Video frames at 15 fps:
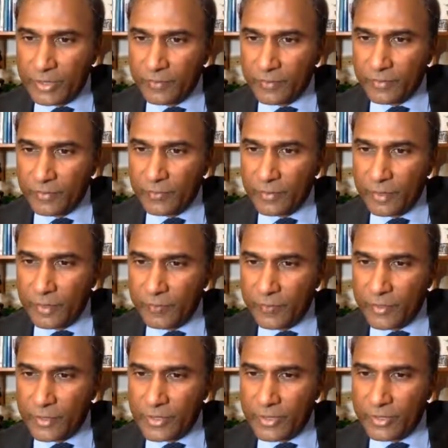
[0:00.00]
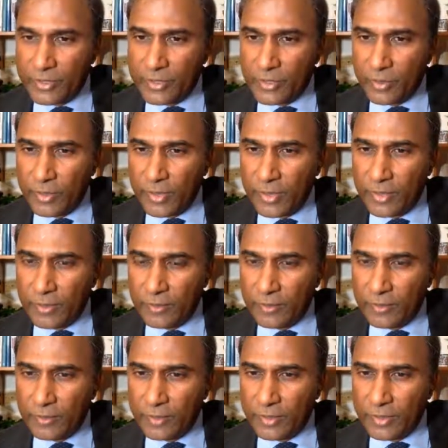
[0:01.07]
Shiva, for Senate, donate a
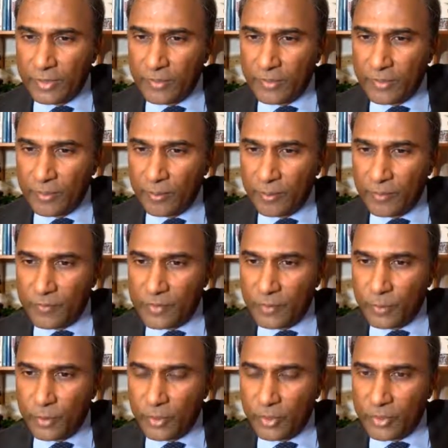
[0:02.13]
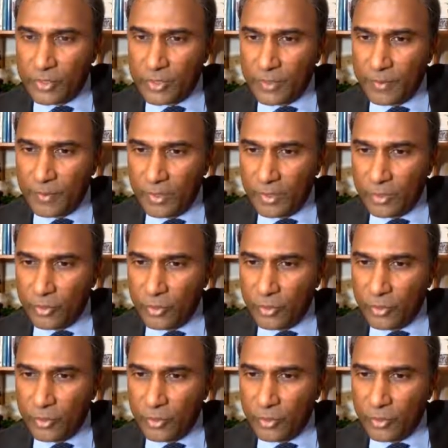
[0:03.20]
little to get the number of supporters up.